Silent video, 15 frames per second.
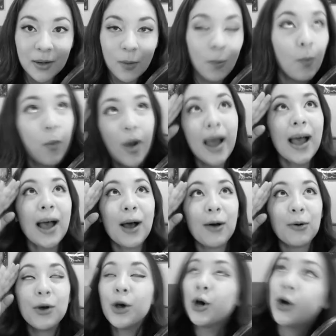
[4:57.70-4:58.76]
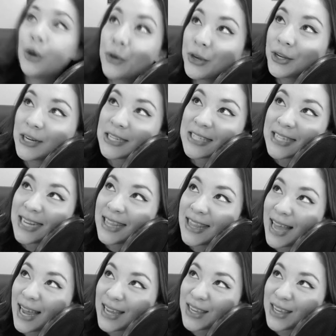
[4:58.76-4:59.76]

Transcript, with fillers: Wow, who could have seen that